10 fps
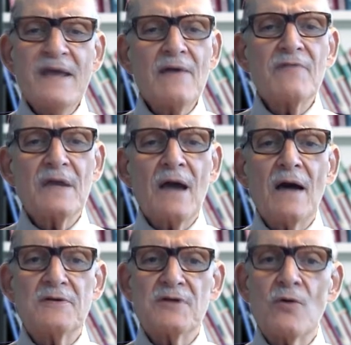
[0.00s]
Think of the
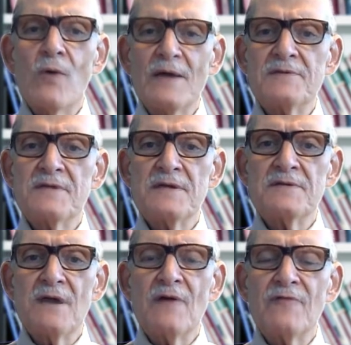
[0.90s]

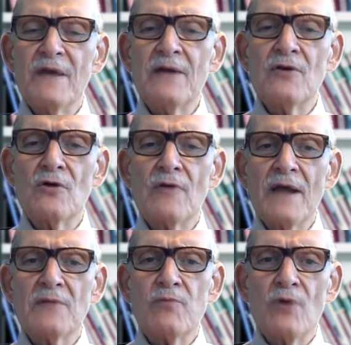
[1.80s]
consequences of
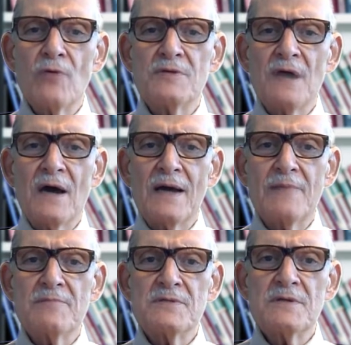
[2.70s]
incorrect
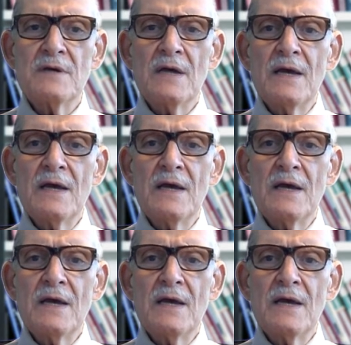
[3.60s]
protimes,